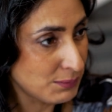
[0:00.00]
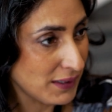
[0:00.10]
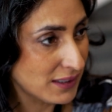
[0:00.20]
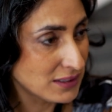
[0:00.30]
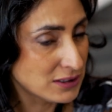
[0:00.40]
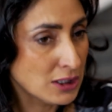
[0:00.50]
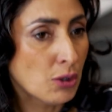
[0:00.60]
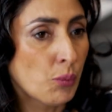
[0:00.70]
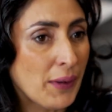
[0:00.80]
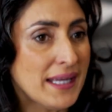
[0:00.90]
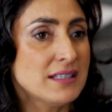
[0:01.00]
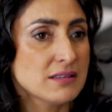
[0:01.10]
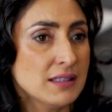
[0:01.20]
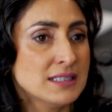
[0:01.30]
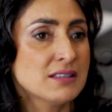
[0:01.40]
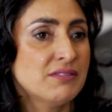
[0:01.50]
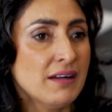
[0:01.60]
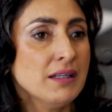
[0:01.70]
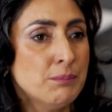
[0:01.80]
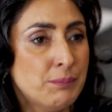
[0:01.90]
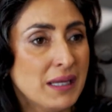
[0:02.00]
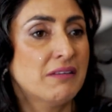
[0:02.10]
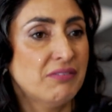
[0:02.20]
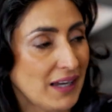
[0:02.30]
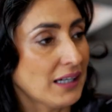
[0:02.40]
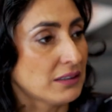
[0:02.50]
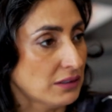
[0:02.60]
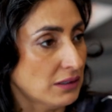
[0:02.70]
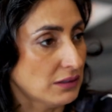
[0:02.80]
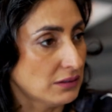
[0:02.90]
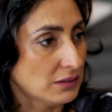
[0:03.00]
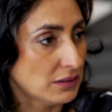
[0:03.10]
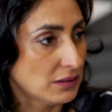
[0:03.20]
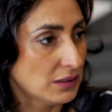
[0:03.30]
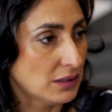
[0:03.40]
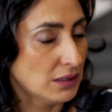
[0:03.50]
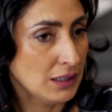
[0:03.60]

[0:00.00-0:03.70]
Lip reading: Because, you know, weight is a very big factor